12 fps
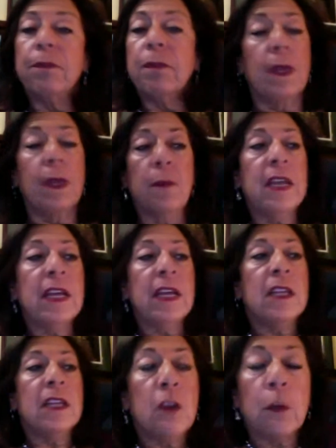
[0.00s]
But
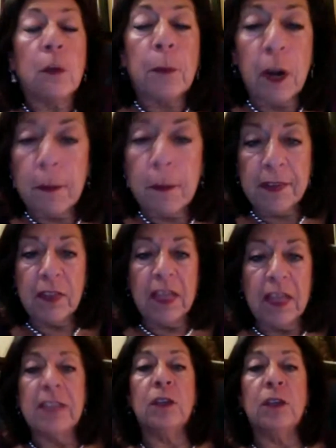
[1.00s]
your purpose
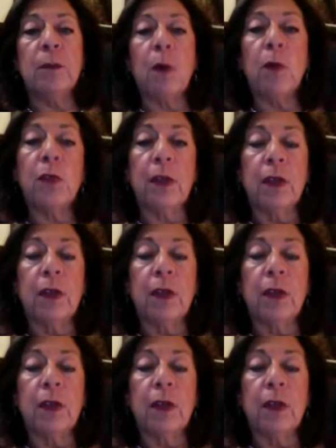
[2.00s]
is to both